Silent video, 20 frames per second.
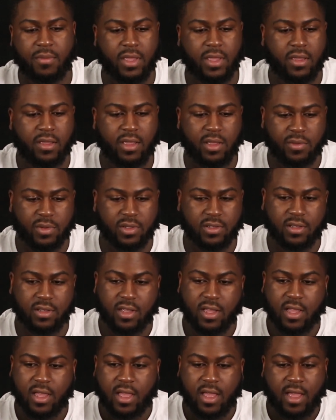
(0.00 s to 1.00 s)
He was,
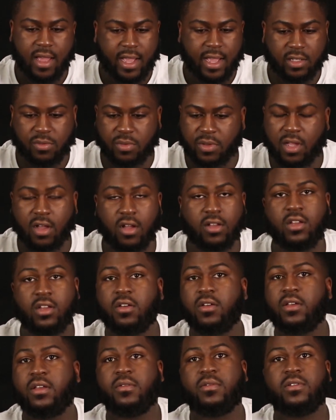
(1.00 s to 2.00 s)
as we all
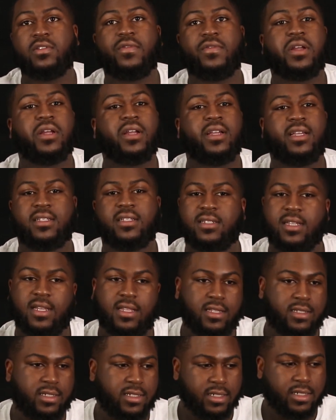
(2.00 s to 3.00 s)
know, he was very
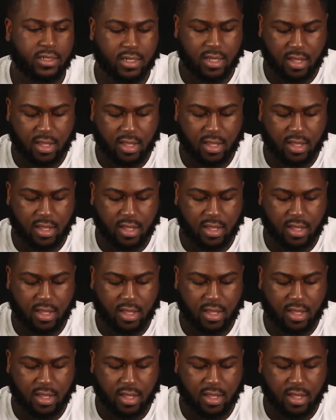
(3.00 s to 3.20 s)
intelligent.